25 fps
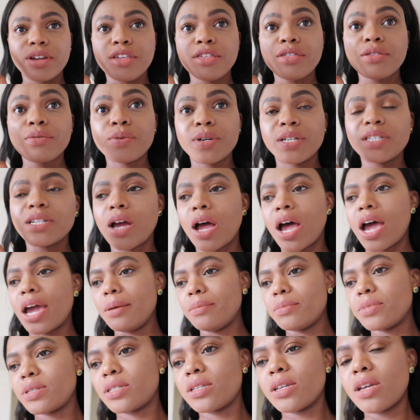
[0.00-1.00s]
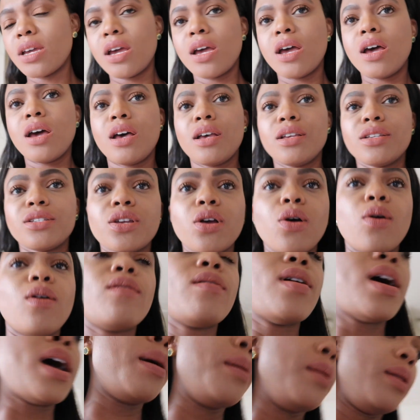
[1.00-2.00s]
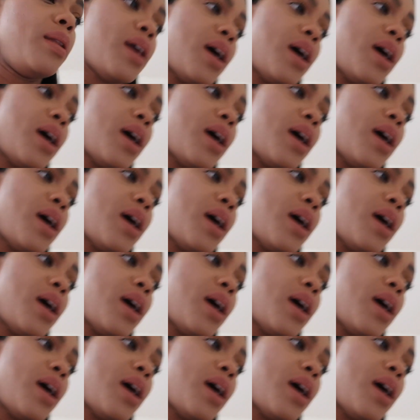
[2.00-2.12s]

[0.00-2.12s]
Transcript: 3 times. So, and